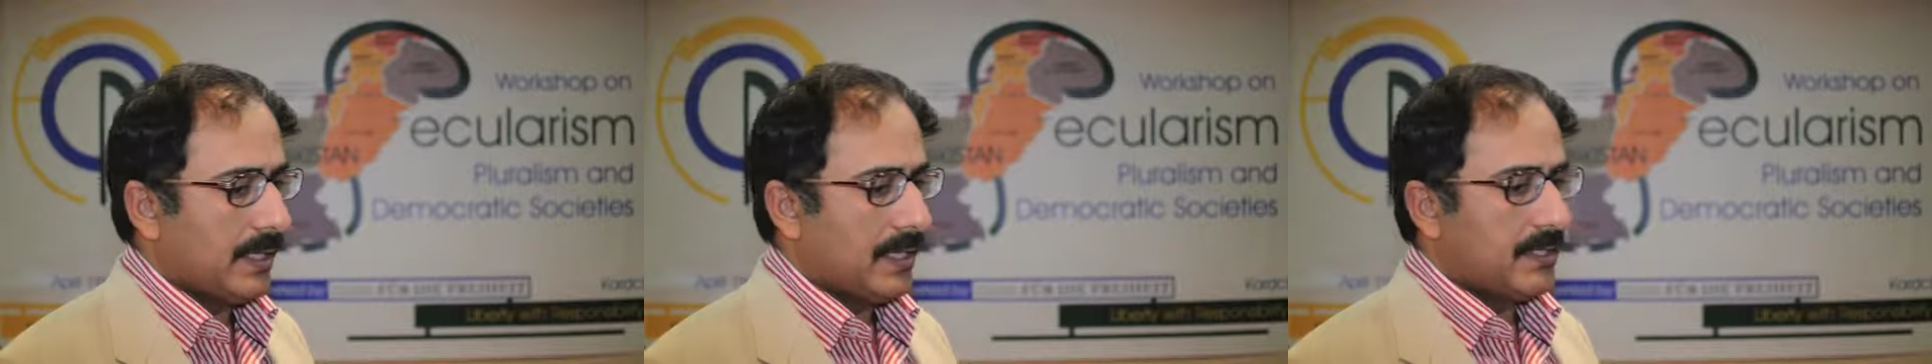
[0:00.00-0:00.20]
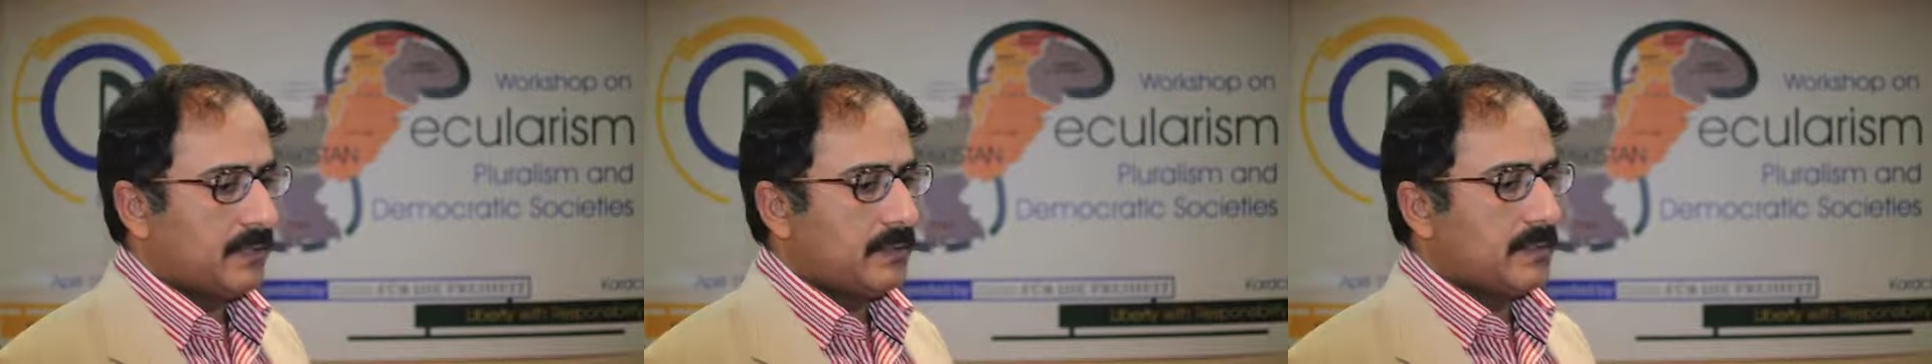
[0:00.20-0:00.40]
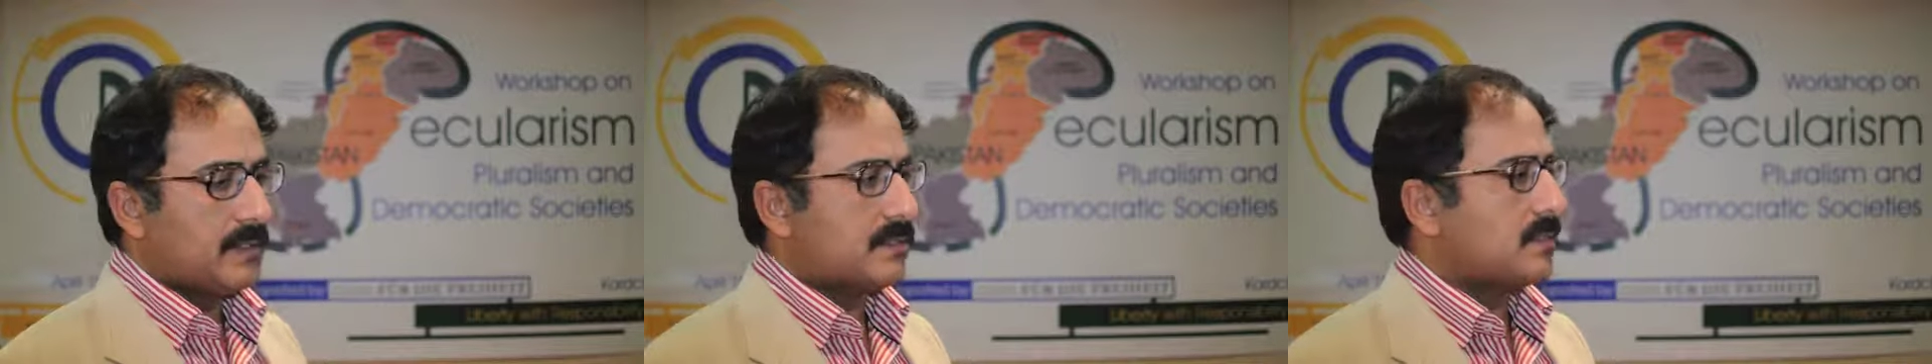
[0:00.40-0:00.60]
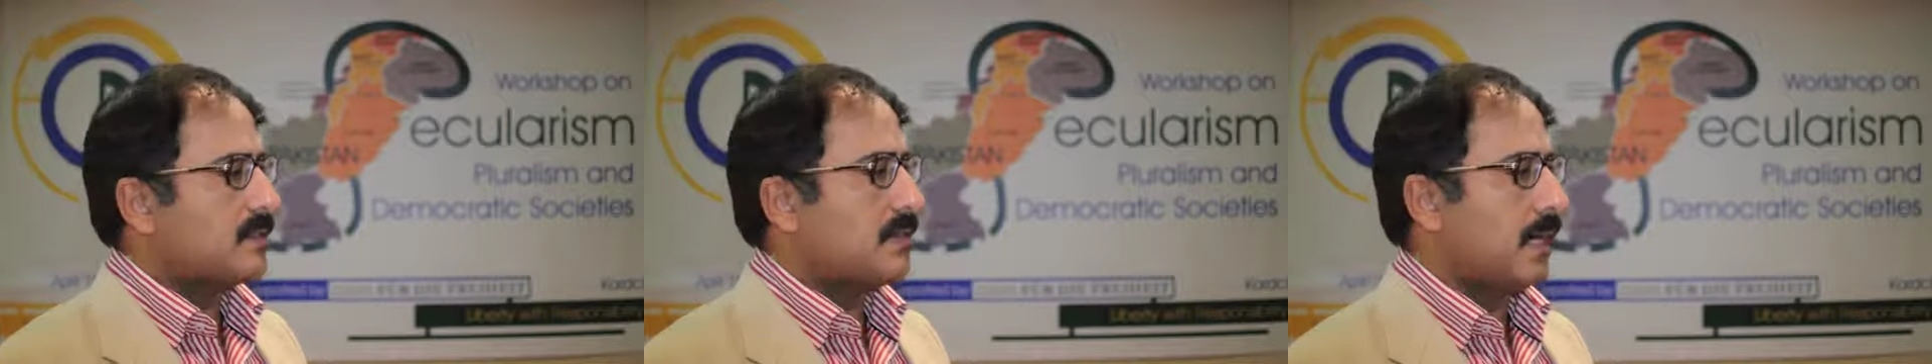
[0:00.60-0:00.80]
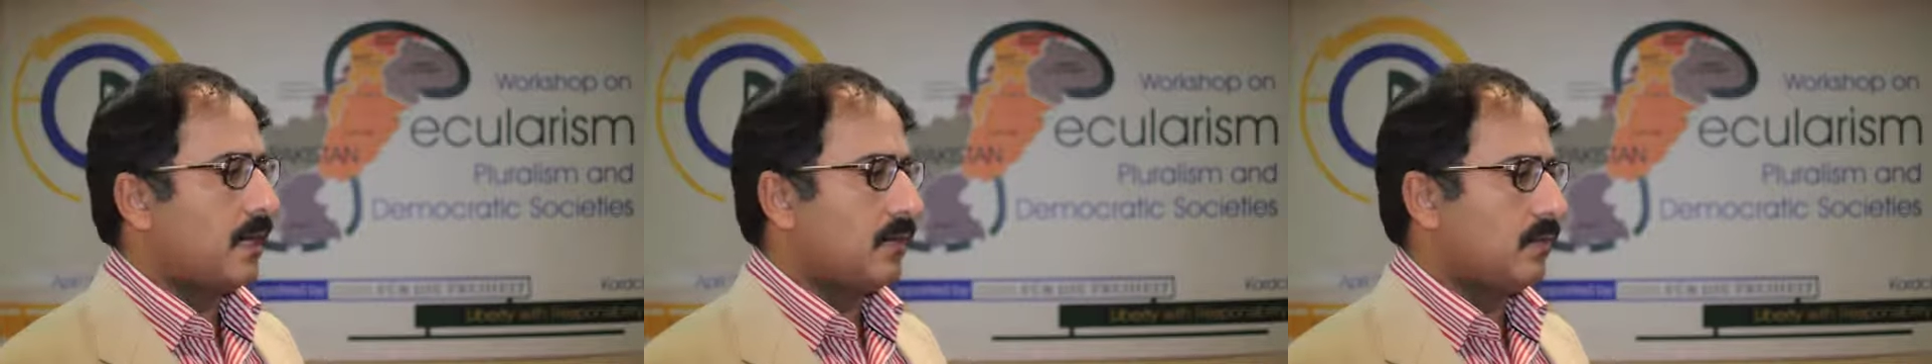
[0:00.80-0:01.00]
And this
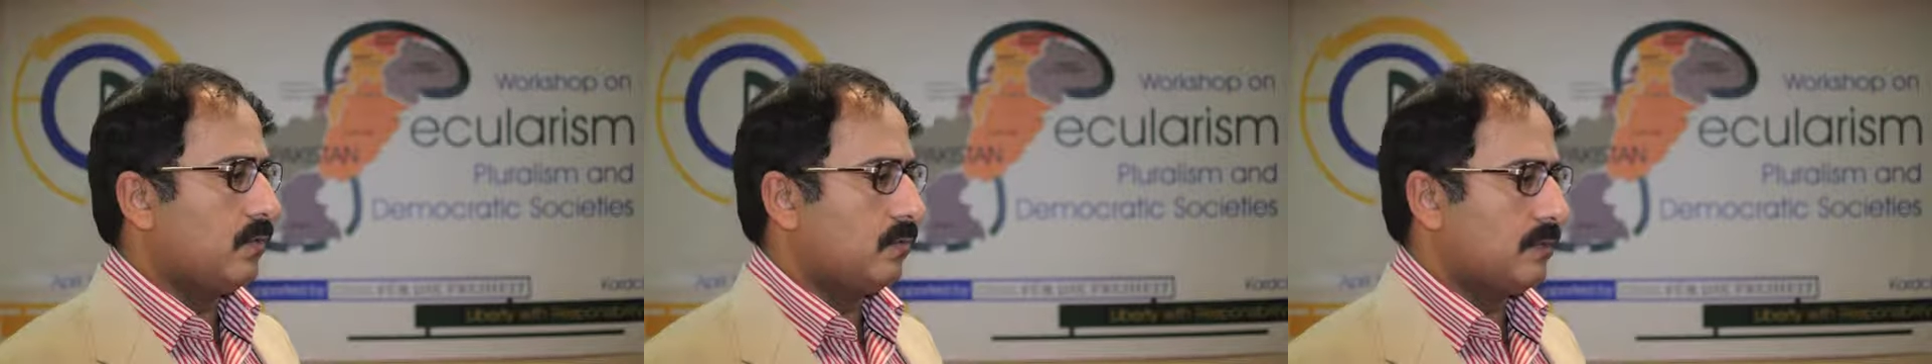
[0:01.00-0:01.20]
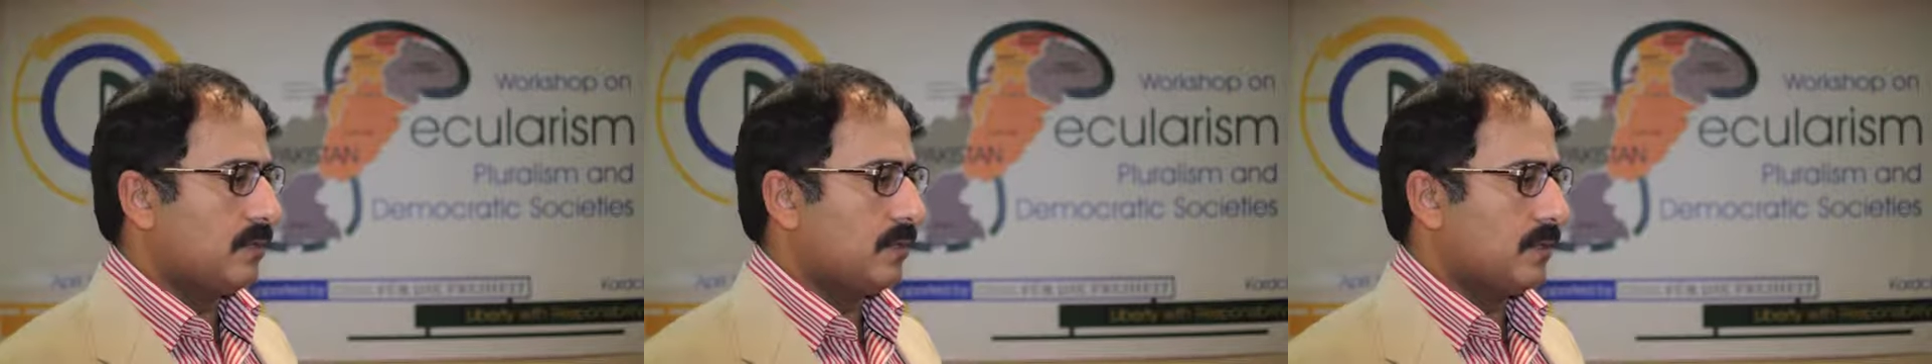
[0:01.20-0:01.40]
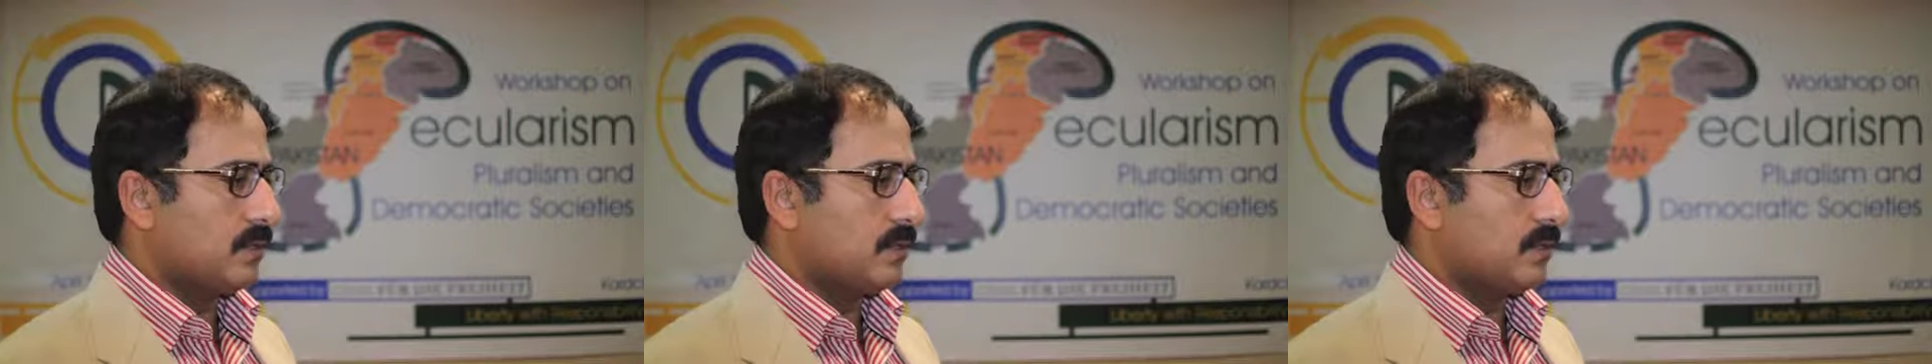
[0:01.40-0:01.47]
is how